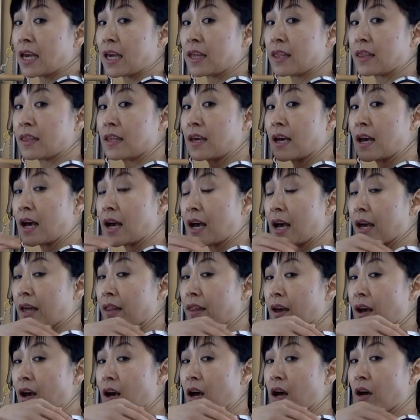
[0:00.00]
that
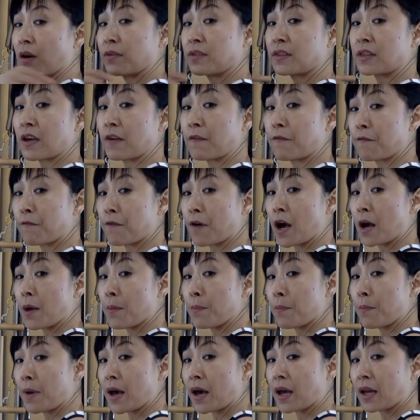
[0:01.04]
the
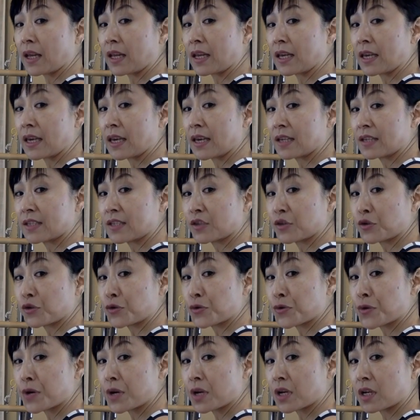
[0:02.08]
front body is
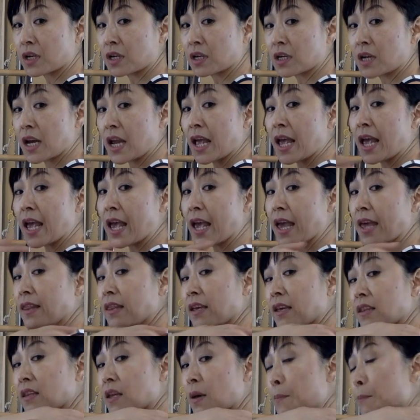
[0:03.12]
shorter and
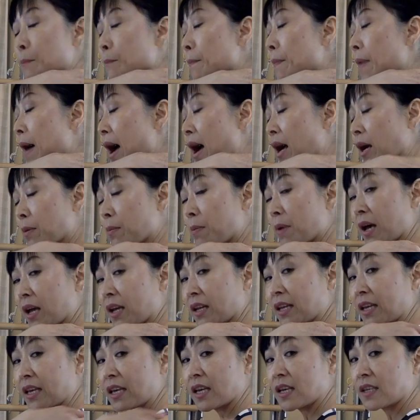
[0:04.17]
then the back
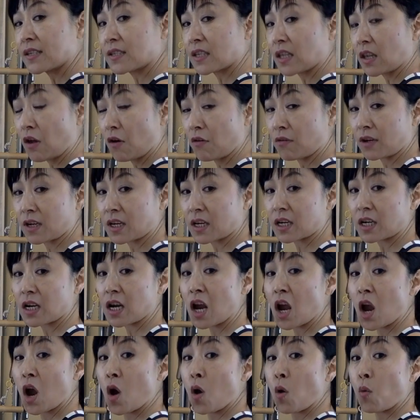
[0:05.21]
body is longer.
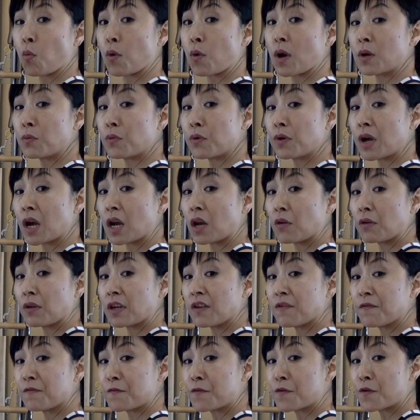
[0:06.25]
What we are
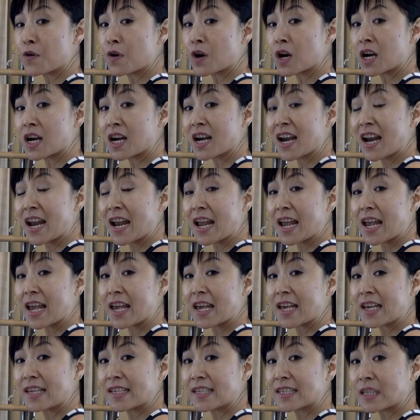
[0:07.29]
looking for
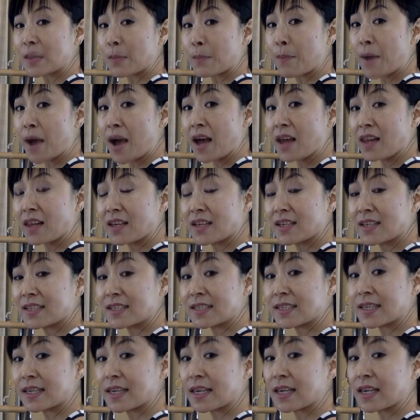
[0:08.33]
is the balance
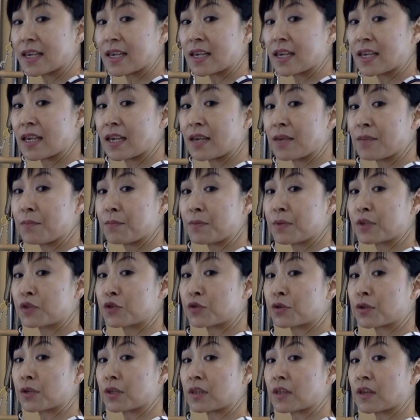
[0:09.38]
in
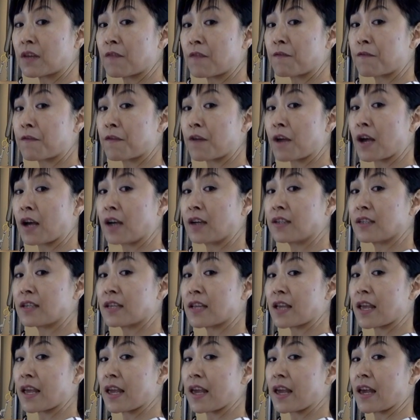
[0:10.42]
between the front
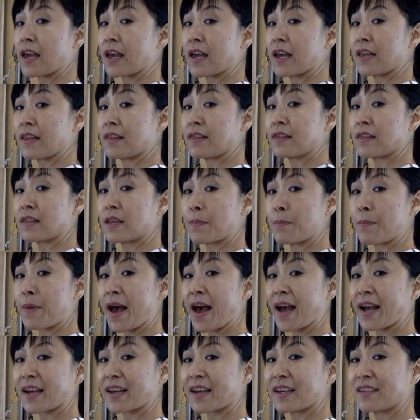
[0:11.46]
and the
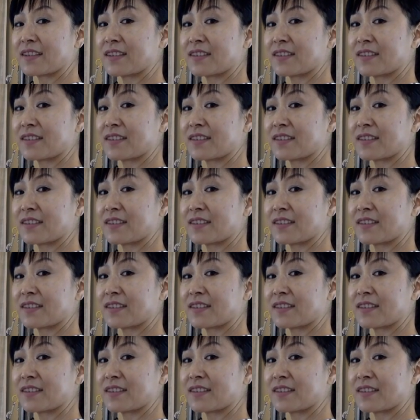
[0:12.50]
back.